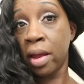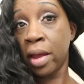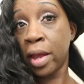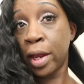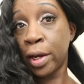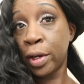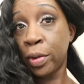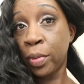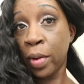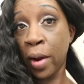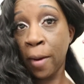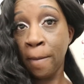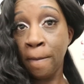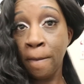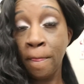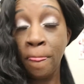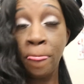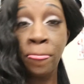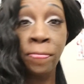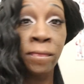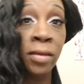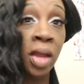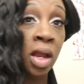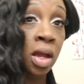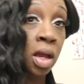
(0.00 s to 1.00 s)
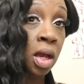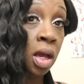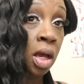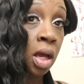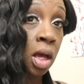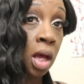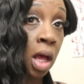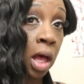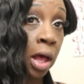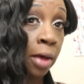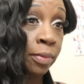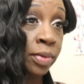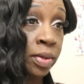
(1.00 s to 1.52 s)
Anyway,
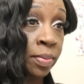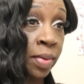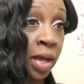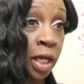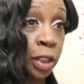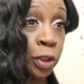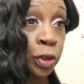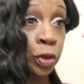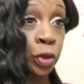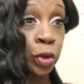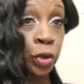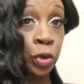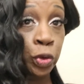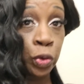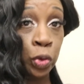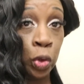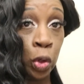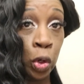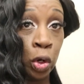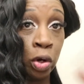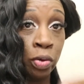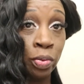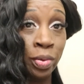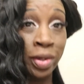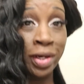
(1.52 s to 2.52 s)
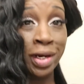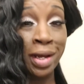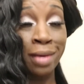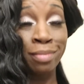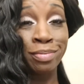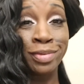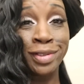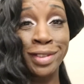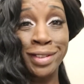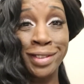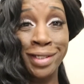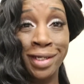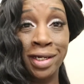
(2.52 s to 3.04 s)
I'll be back to you all when
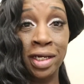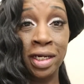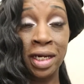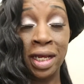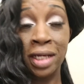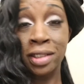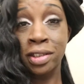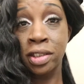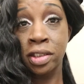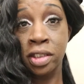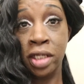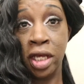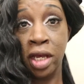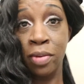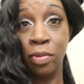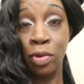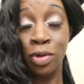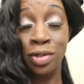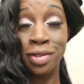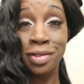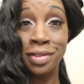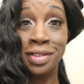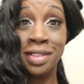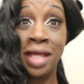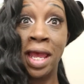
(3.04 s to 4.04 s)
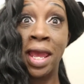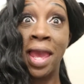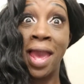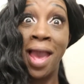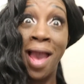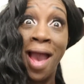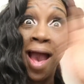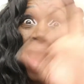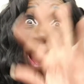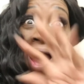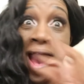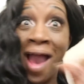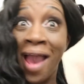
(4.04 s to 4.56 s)
I'm done. I just came on to say,
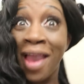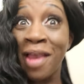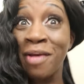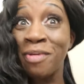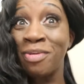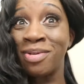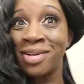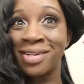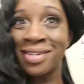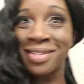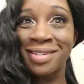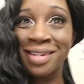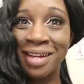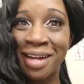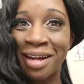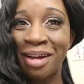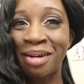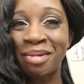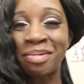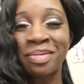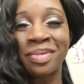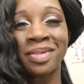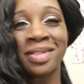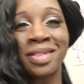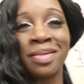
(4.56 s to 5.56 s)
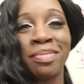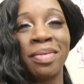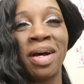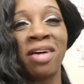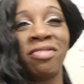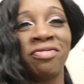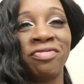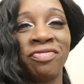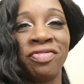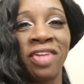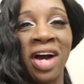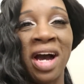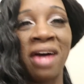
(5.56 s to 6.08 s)
hi, what's up? It's
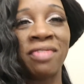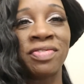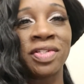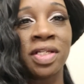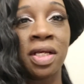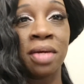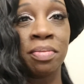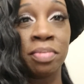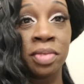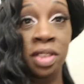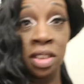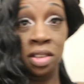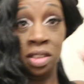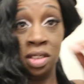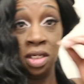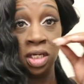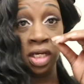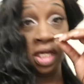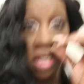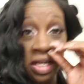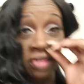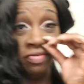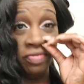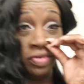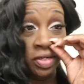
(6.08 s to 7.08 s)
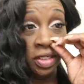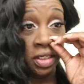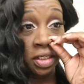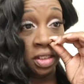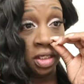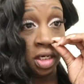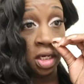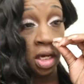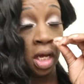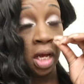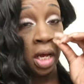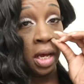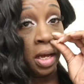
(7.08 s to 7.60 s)
about five something in the
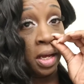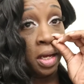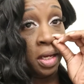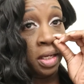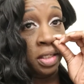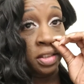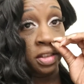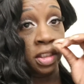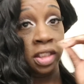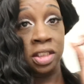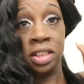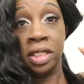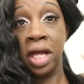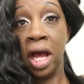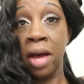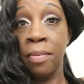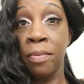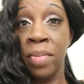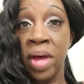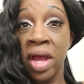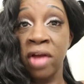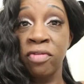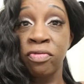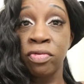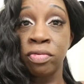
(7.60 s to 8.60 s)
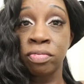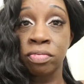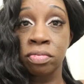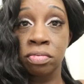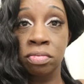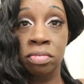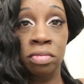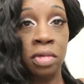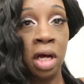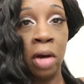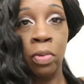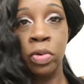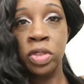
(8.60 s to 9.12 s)
evening. Just got back from,
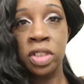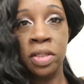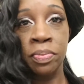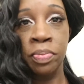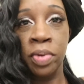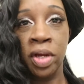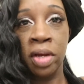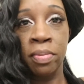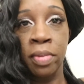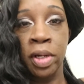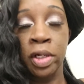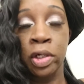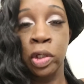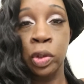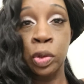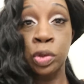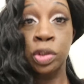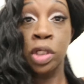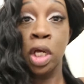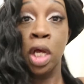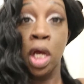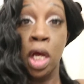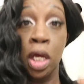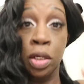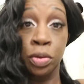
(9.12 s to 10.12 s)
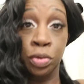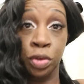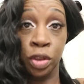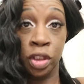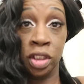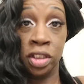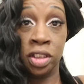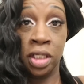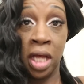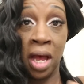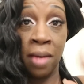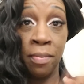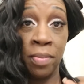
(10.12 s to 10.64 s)
I wasn't picking my nose.
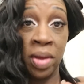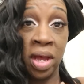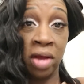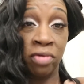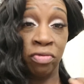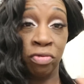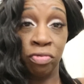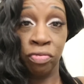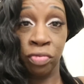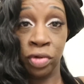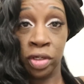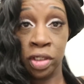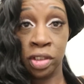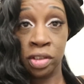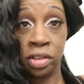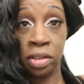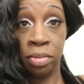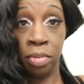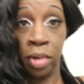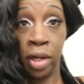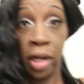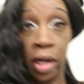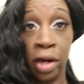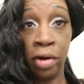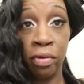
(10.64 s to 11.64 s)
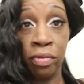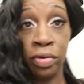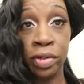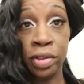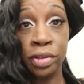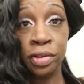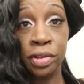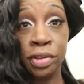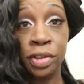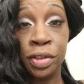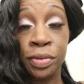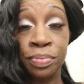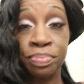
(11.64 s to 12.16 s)
Just got back from running some
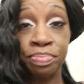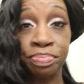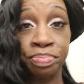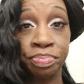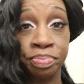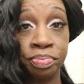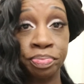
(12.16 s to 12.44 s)
errands.